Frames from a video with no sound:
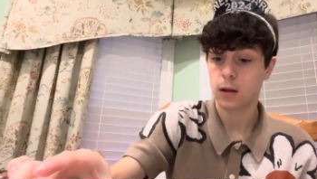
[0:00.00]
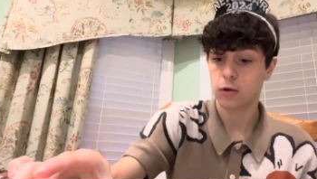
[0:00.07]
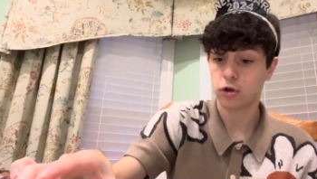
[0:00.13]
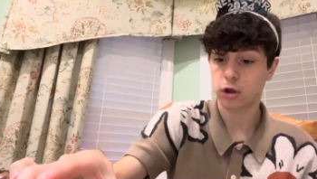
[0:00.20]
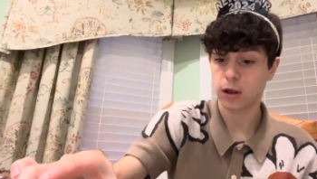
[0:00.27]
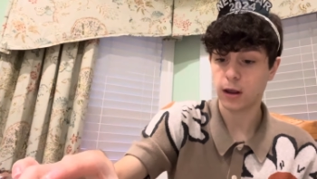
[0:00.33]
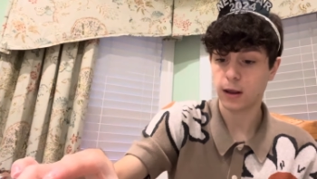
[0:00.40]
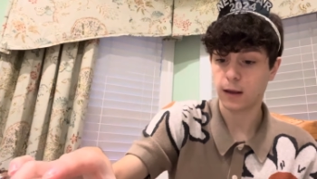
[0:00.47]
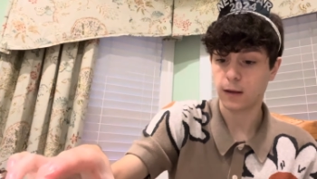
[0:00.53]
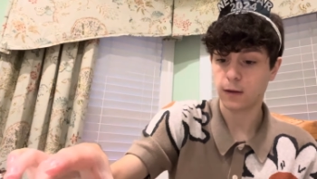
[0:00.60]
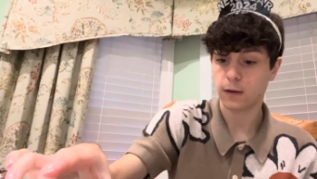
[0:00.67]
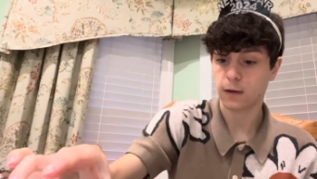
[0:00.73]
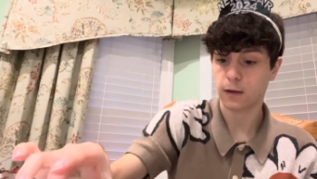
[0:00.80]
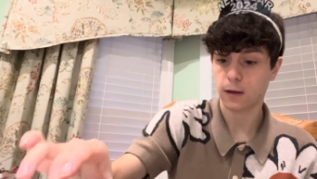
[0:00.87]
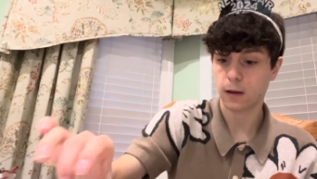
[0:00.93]

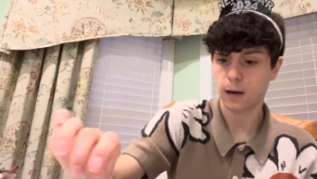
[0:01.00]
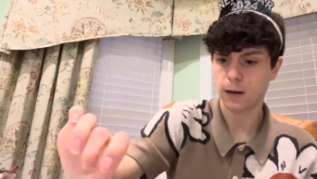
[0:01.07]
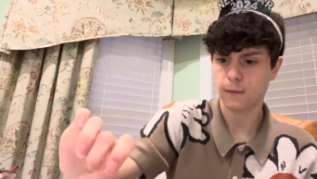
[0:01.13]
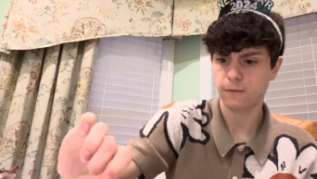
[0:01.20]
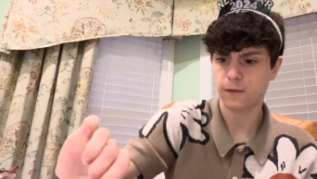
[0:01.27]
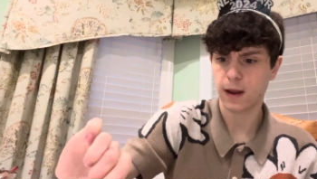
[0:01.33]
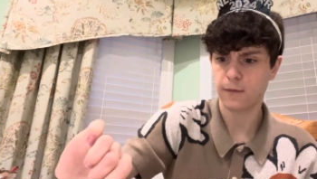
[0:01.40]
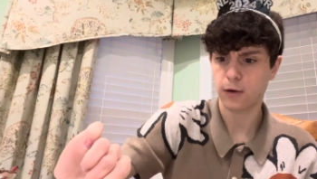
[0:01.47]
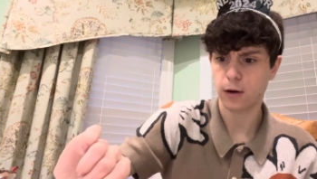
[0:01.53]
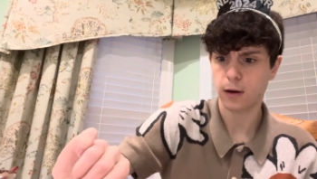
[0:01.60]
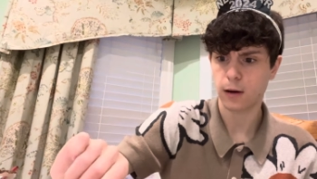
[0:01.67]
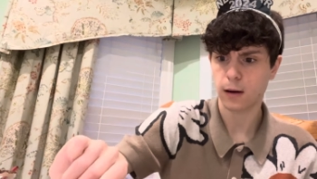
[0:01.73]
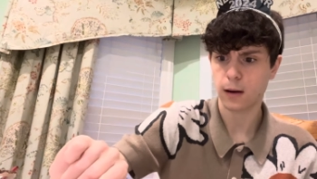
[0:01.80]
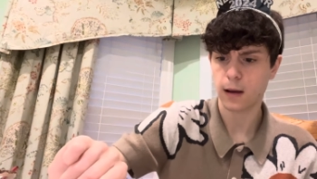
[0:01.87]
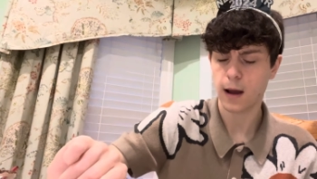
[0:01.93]
cheese. I've never
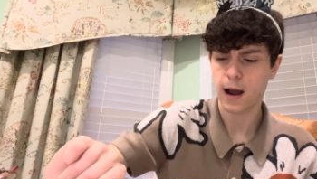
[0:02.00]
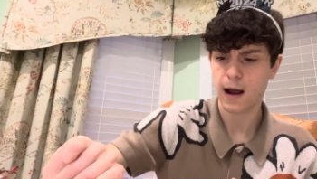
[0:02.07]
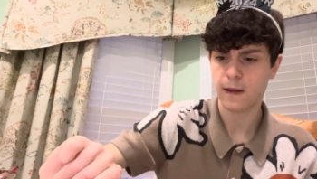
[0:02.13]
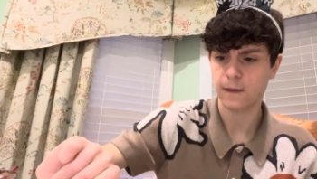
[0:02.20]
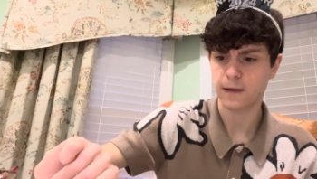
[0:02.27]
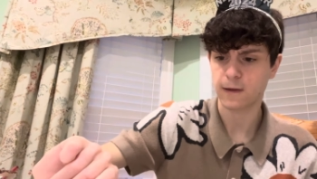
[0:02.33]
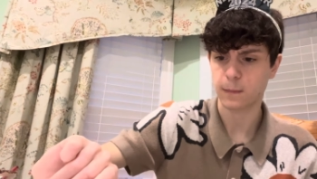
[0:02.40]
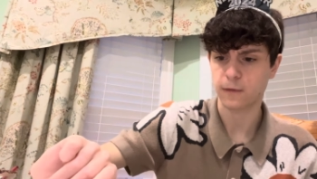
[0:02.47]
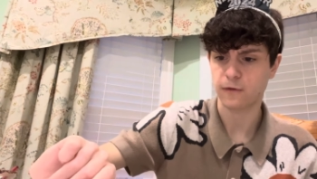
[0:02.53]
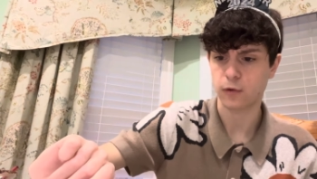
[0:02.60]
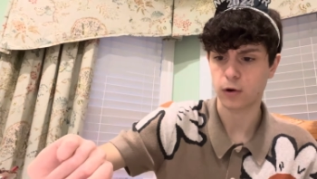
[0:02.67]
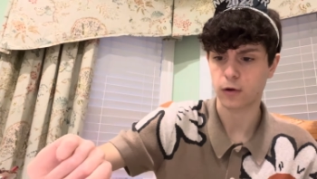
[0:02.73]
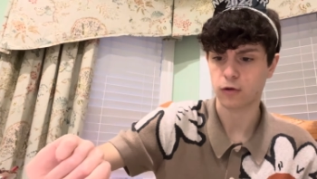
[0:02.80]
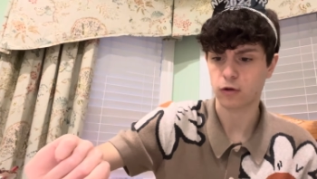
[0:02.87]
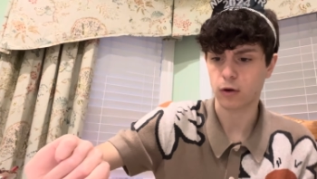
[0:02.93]
had this
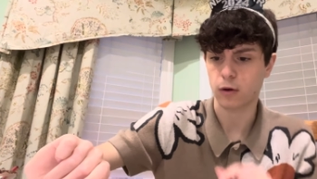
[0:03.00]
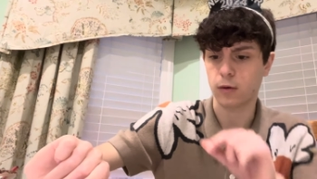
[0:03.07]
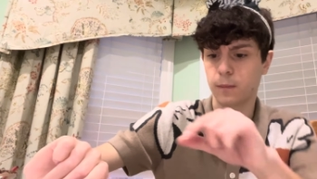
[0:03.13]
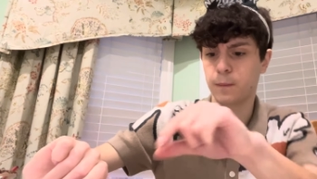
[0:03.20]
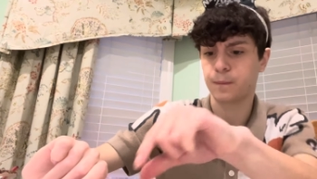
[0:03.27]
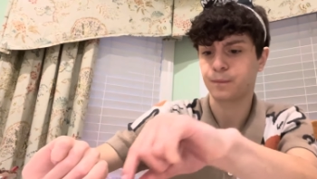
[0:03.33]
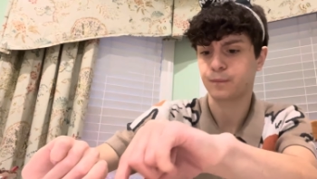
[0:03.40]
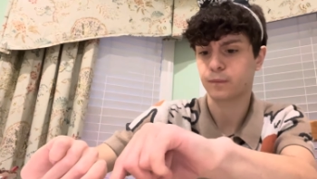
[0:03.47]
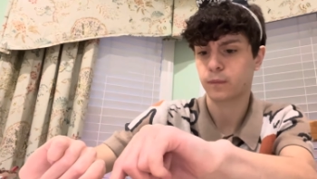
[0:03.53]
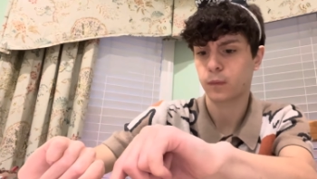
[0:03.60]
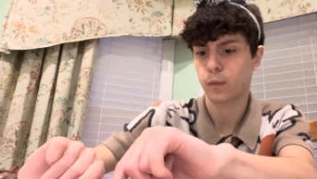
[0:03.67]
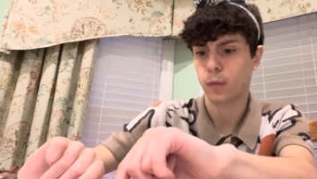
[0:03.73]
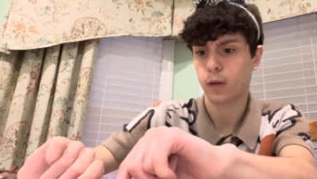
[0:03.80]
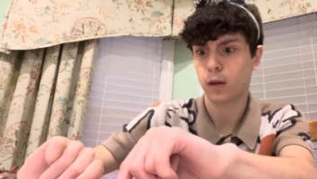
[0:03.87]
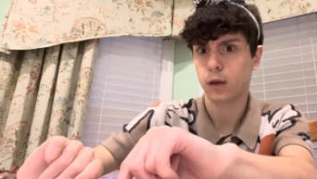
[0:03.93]
before, so
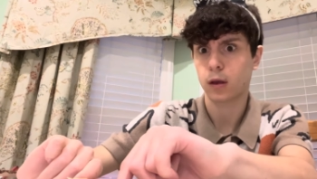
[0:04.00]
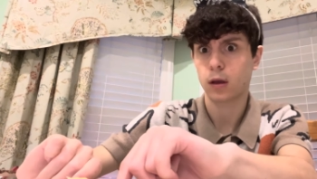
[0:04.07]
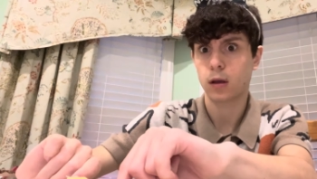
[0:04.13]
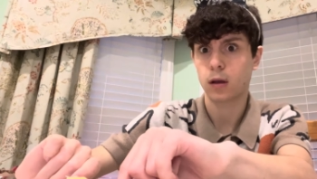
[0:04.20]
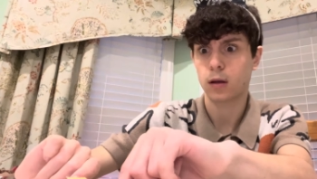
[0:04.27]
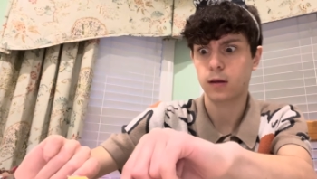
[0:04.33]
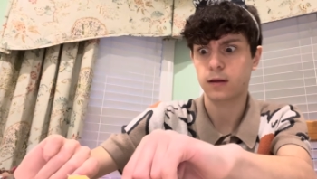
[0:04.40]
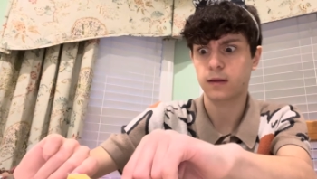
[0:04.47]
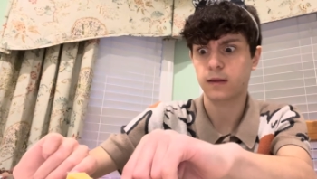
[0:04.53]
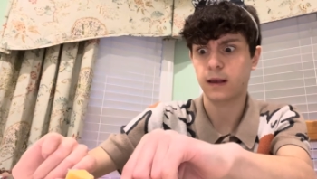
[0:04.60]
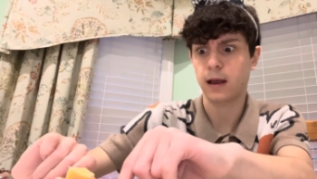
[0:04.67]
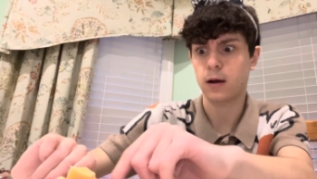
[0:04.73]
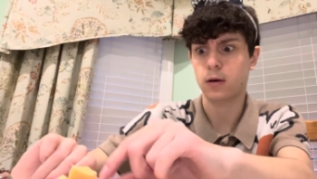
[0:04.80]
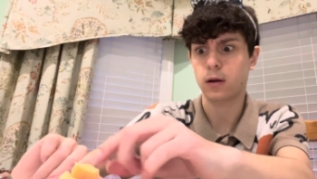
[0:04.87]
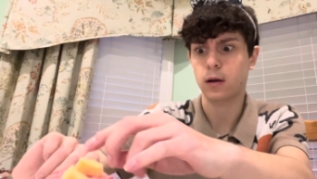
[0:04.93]
let's see
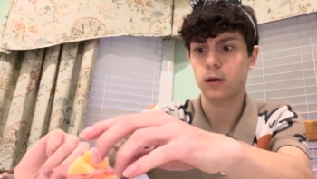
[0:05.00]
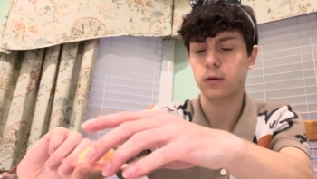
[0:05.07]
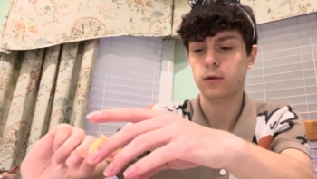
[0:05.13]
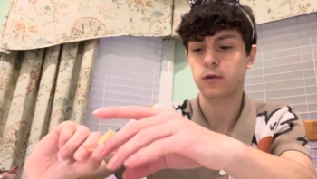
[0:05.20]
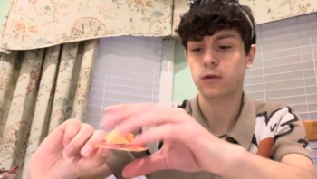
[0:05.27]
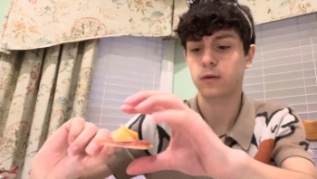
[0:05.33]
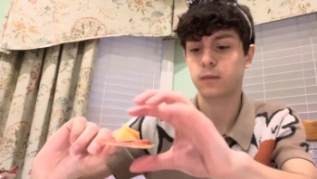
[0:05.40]
how it goes.